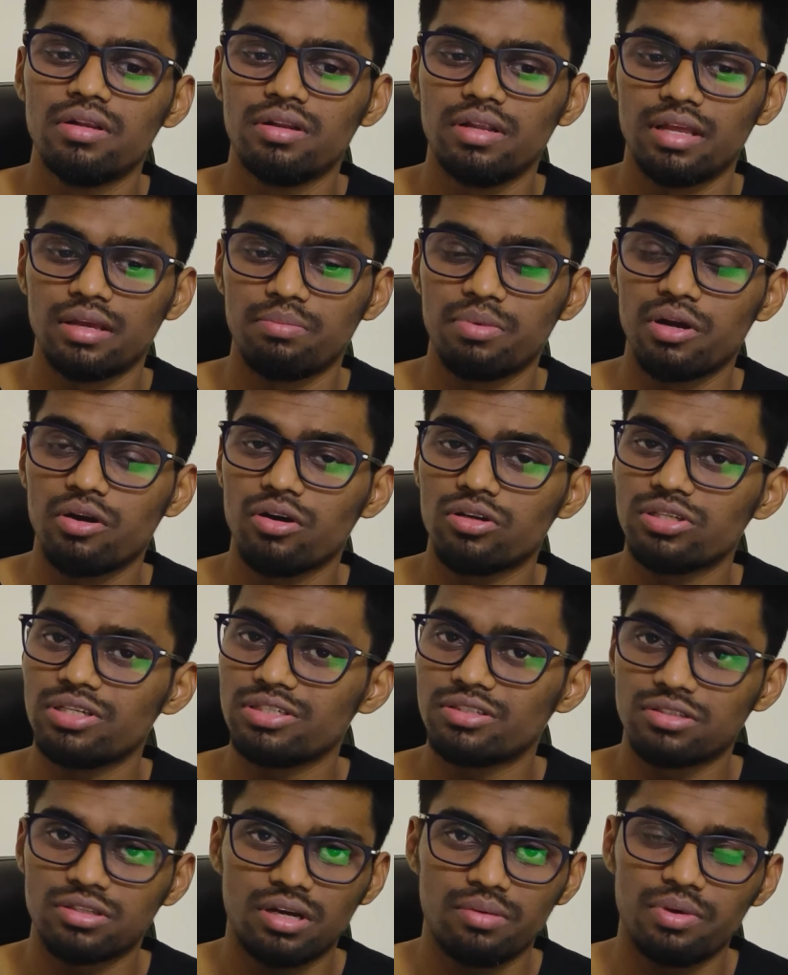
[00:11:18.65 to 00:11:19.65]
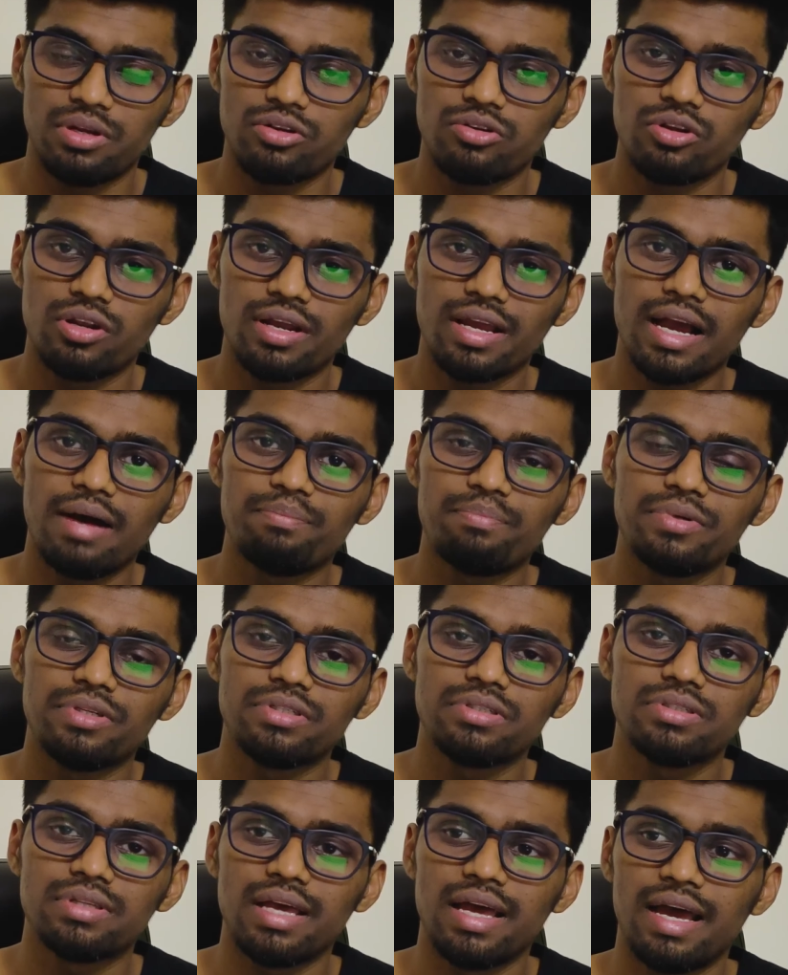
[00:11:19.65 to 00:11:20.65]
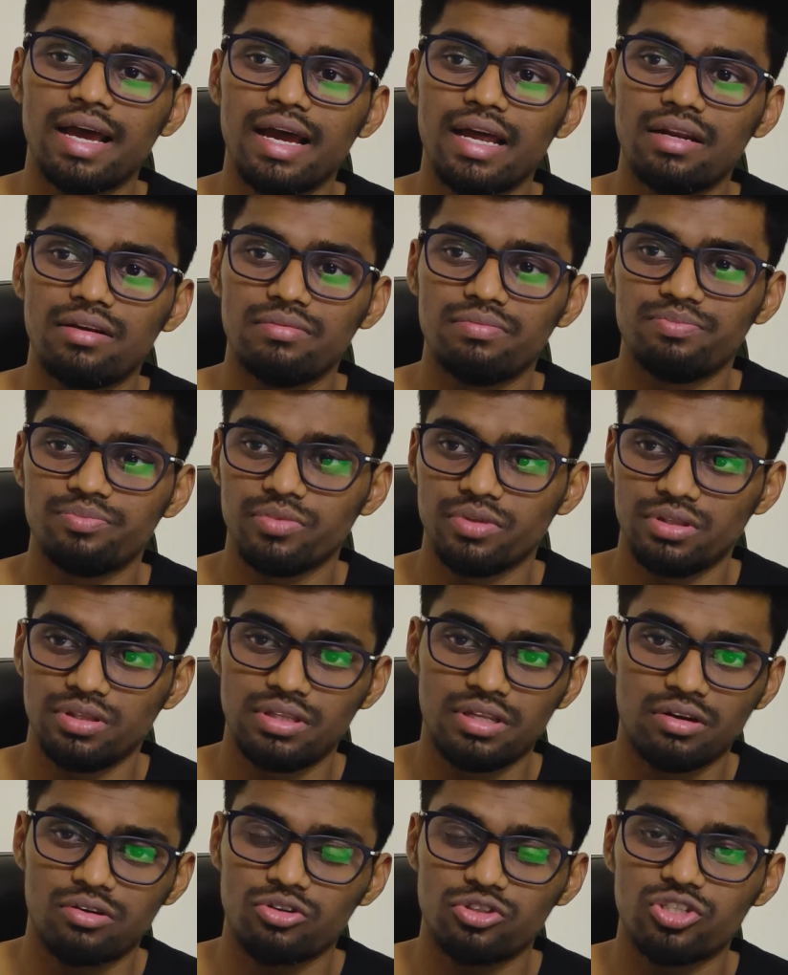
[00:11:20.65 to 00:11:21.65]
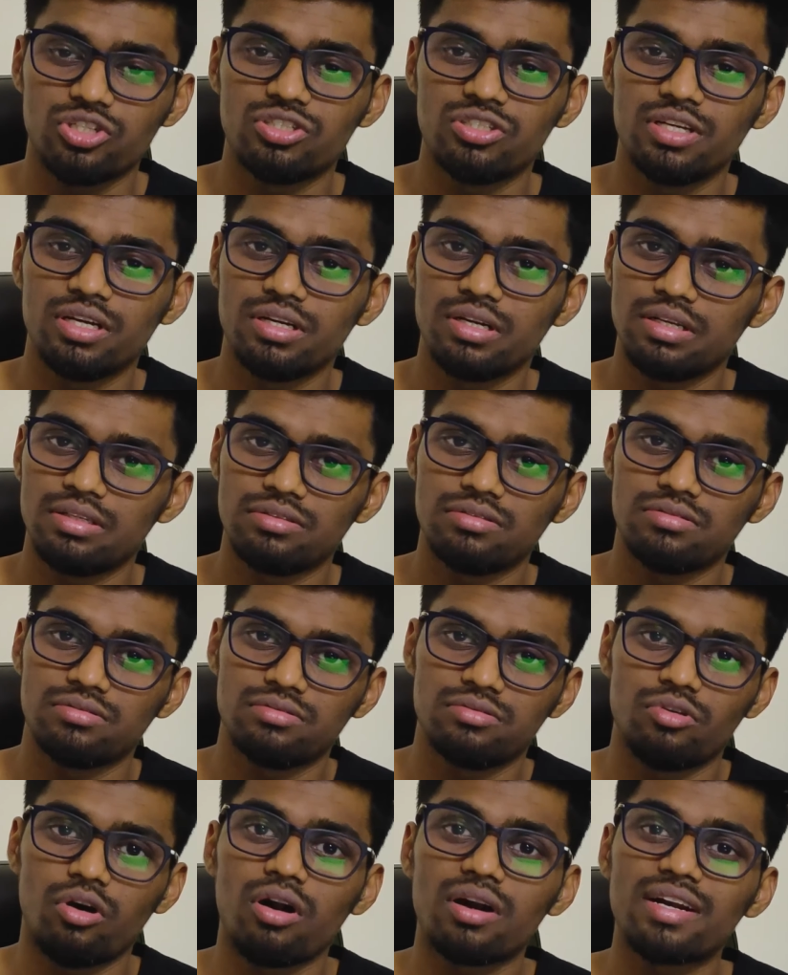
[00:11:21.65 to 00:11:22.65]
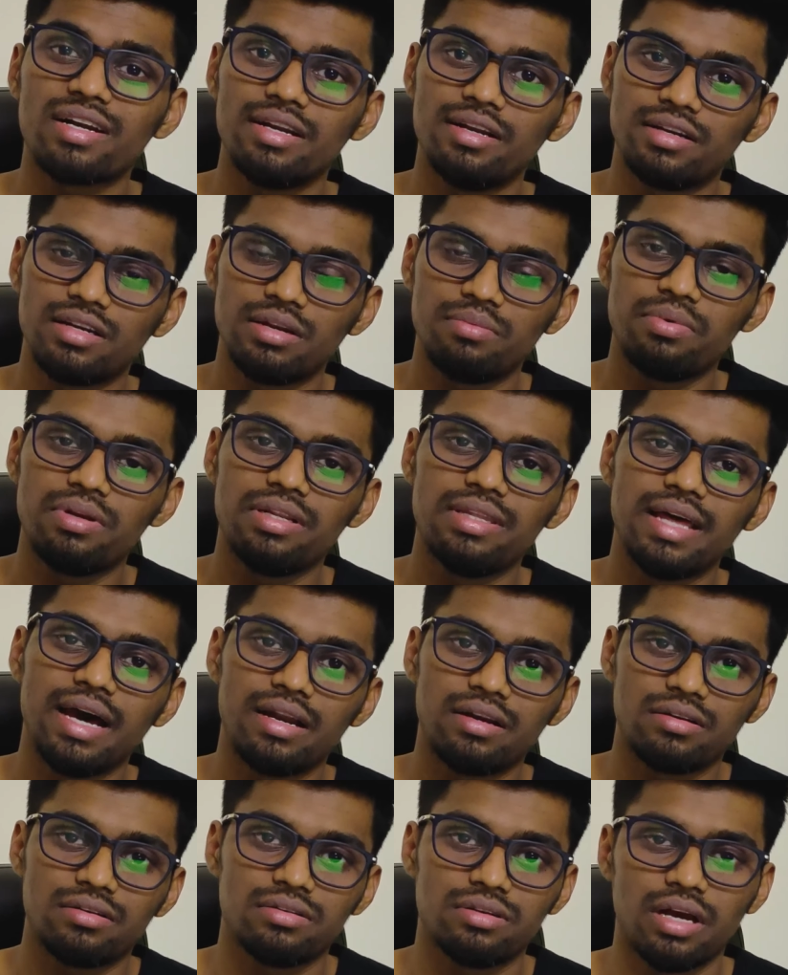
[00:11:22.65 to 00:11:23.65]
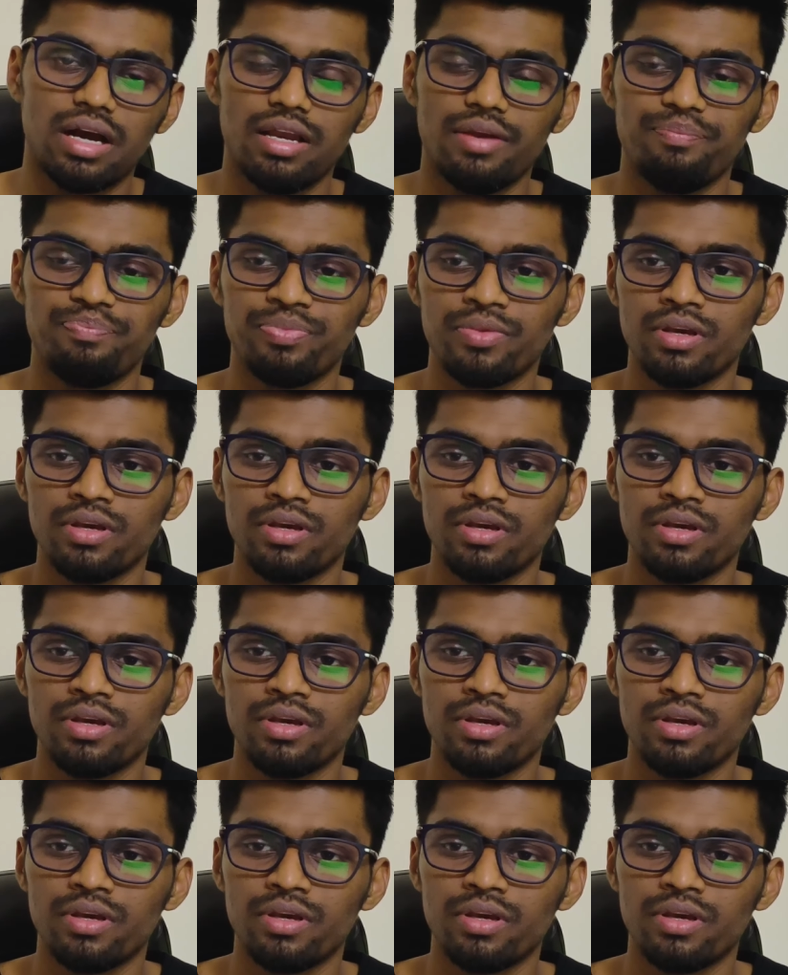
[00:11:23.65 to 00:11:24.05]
like because it's coming to your campus and the question set is not relatively that high